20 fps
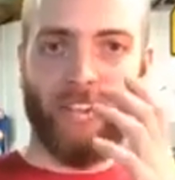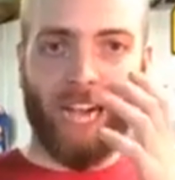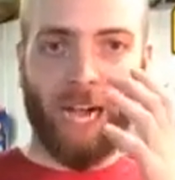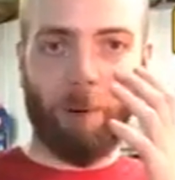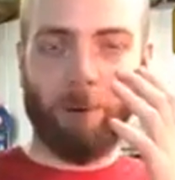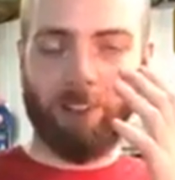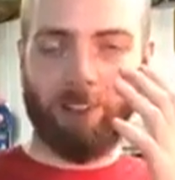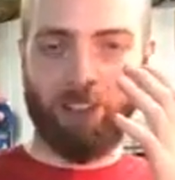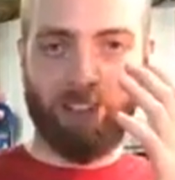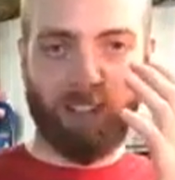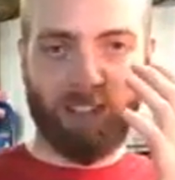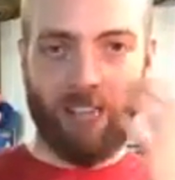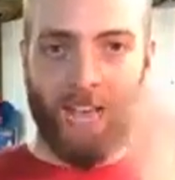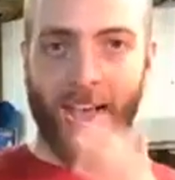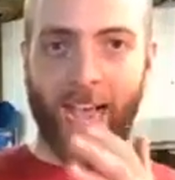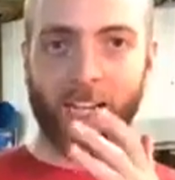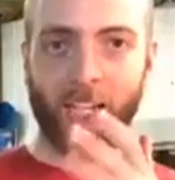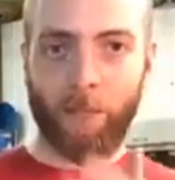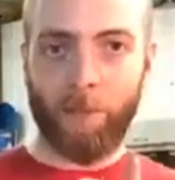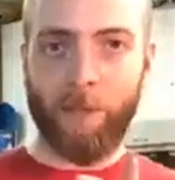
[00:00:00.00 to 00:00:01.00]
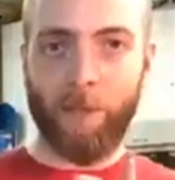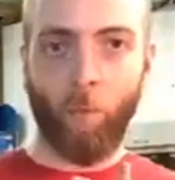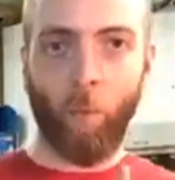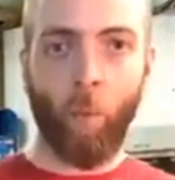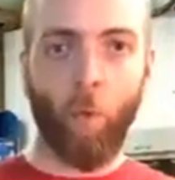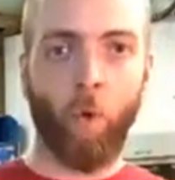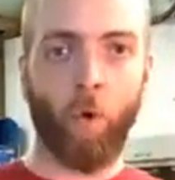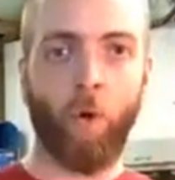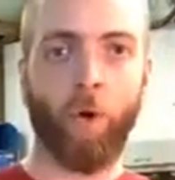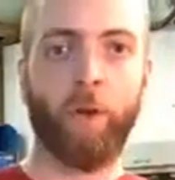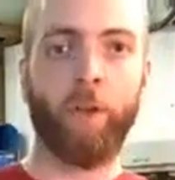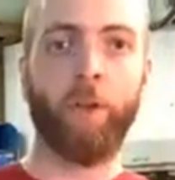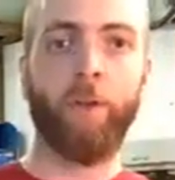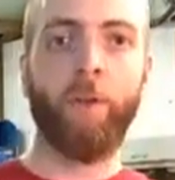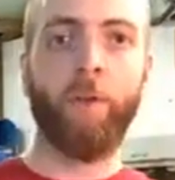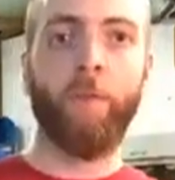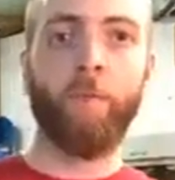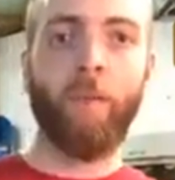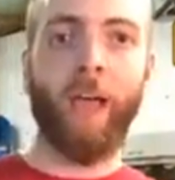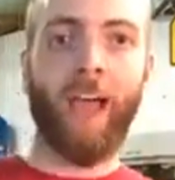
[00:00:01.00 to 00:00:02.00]
how it's designed to be worn,
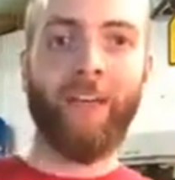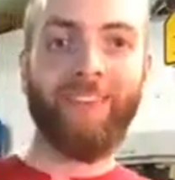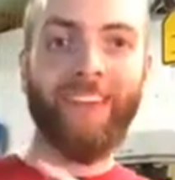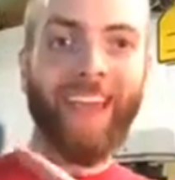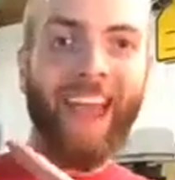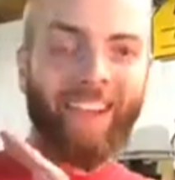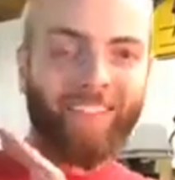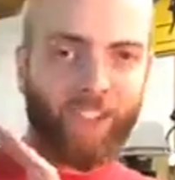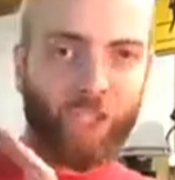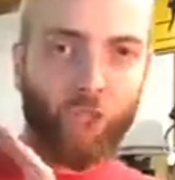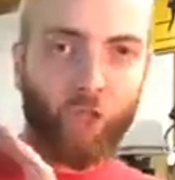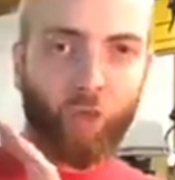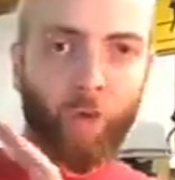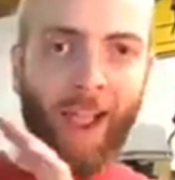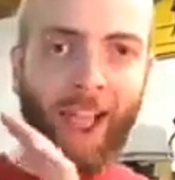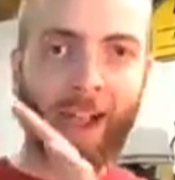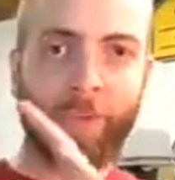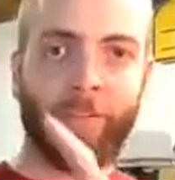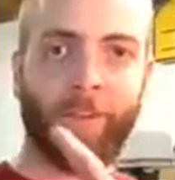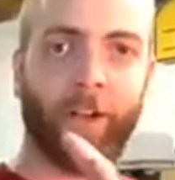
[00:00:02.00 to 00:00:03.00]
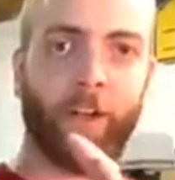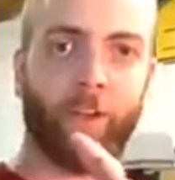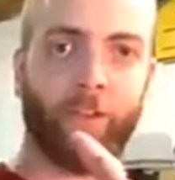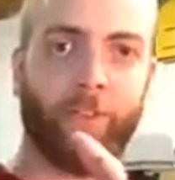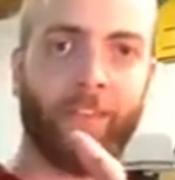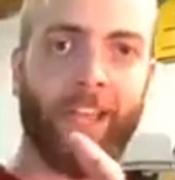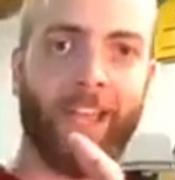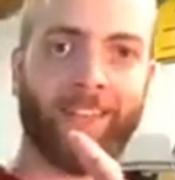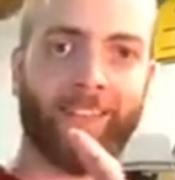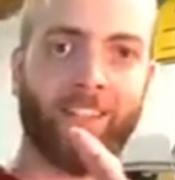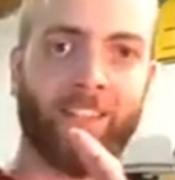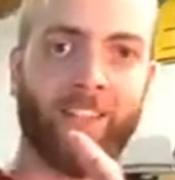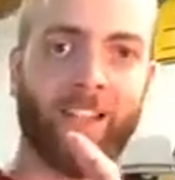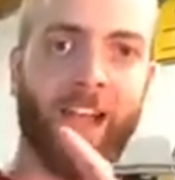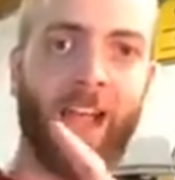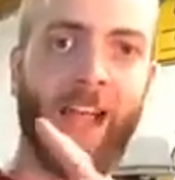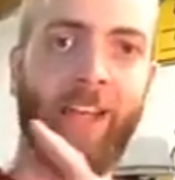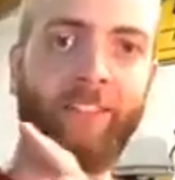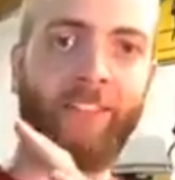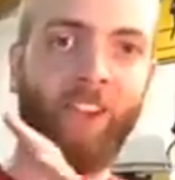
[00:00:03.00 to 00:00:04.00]
and they have a track record of that design.